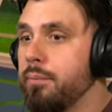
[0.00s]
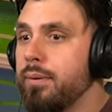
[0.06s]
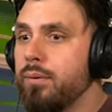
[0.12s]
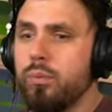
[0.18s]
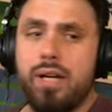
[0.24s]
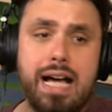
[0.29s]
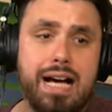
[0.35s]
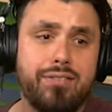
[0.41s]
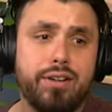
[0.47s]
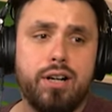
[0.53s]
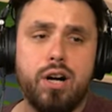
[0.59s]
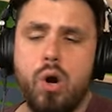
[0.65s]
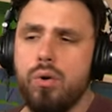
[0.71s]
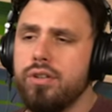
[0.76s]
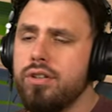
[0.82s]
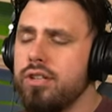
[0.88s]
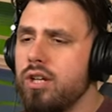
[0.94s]
But we have our
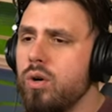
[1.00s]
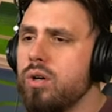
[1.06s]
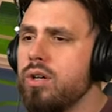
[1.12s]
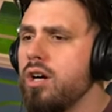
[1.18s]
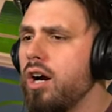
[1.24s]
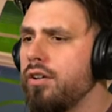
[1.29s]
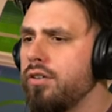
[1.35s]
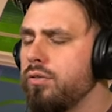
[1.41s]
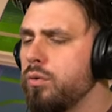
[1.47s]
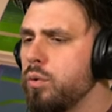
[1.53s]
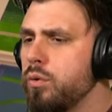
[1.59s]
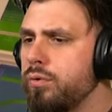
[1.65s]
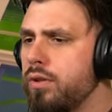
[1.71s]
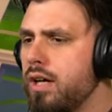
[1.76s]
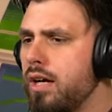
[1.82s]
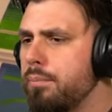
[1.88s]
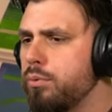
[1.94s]
own, you know, garden
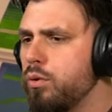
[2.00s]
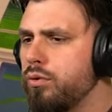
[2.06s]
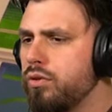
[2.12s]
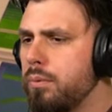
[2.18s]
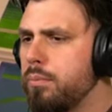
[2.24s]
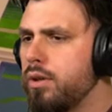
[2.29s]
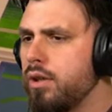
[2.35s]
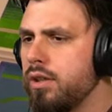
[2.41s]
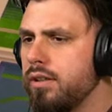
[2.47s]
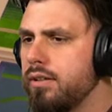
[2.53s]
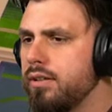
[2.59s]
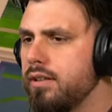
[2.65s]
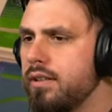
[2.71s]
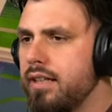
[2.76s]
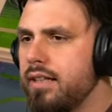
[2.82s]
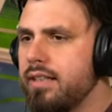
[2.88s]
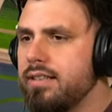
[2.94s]
rooftop, rooftop garden.
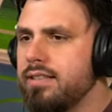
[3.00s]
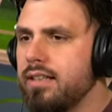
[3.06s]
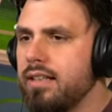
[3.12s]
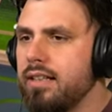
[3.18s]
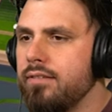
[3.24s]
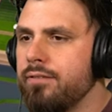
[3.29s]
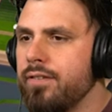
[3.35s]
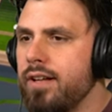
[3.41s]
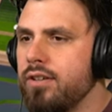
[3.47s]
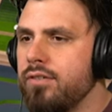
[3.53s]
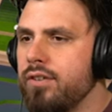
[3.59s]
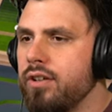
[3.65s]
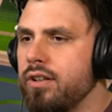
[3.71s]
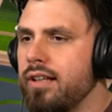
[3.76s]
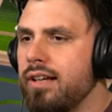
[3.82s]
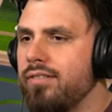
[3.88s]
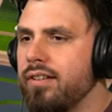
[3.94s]
It is very, very
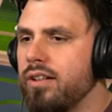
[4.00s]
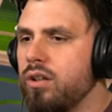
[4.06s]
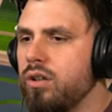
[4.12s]
lovely.